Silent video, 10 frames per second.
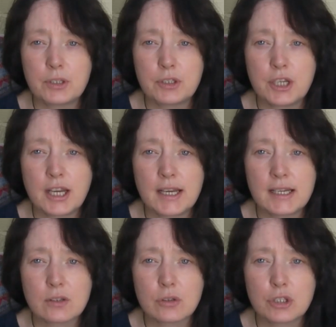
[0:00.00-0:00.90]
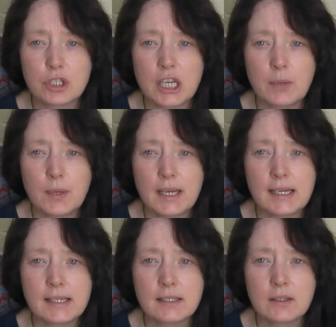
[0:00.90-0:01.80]
cheese or
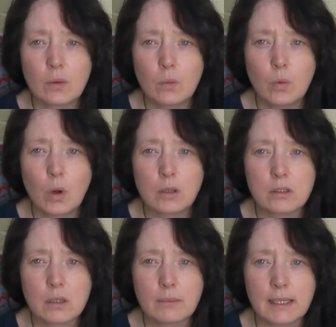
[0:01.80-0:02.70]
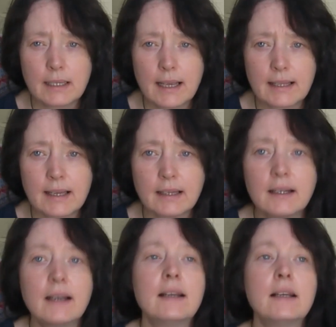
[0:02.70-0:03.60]
sheepies wool, something like that.
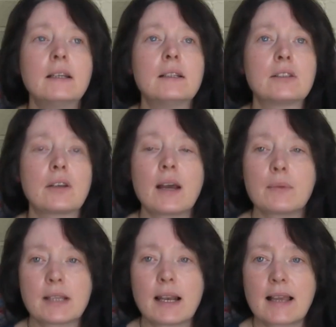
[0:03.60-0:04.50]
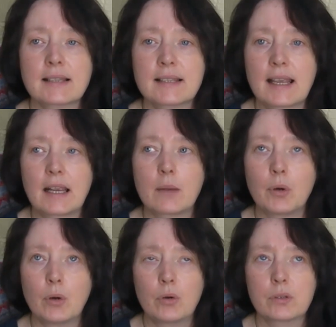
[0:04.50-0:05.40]
So that was the last thing I
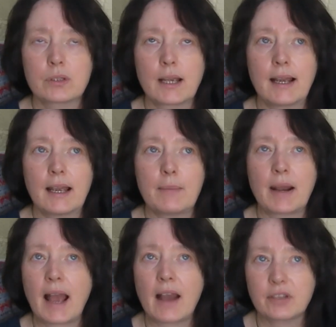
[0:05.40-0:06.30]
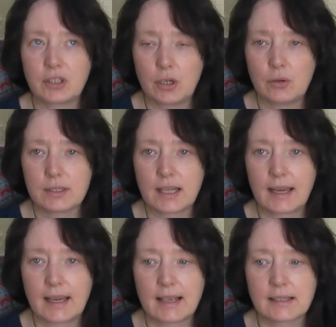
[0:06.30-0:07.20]
bought, and I haven't used
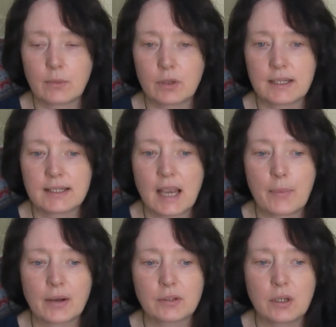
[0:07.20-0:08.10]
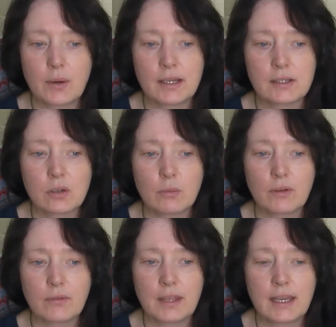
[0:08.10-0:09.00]
that yet. I'm going to see about doing some
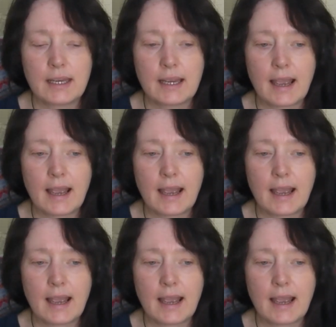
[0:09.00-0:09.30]
of the